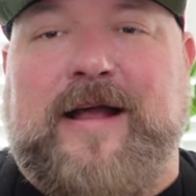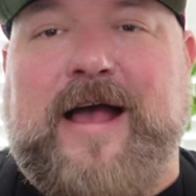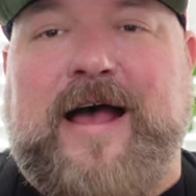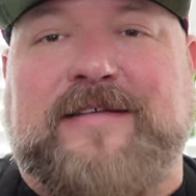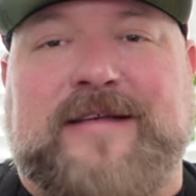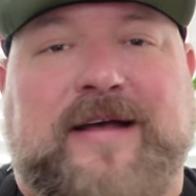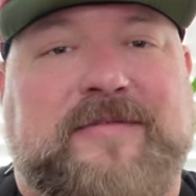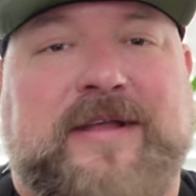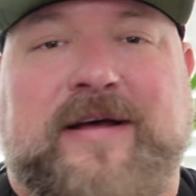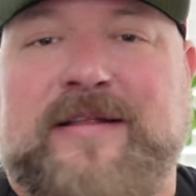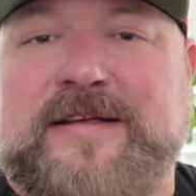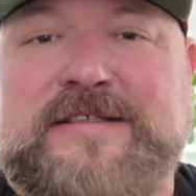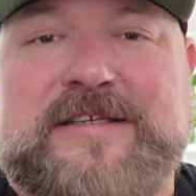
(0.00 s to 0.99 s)
Guys, I've
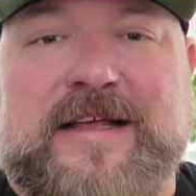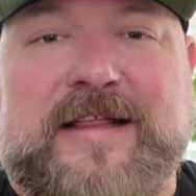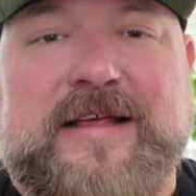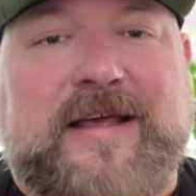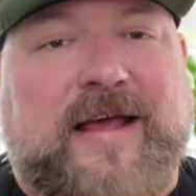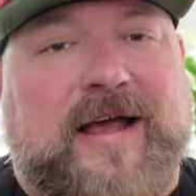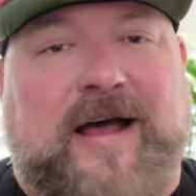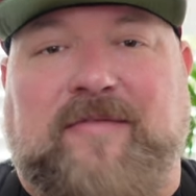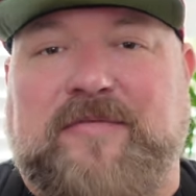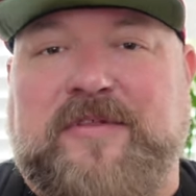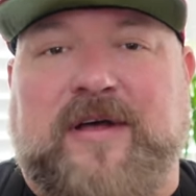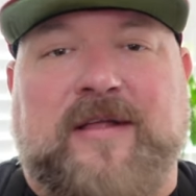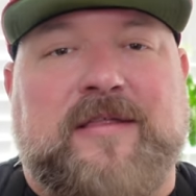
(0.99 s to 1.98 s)
done the chili.
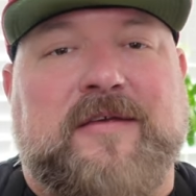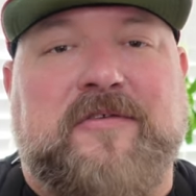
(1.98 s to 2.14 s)
I've done the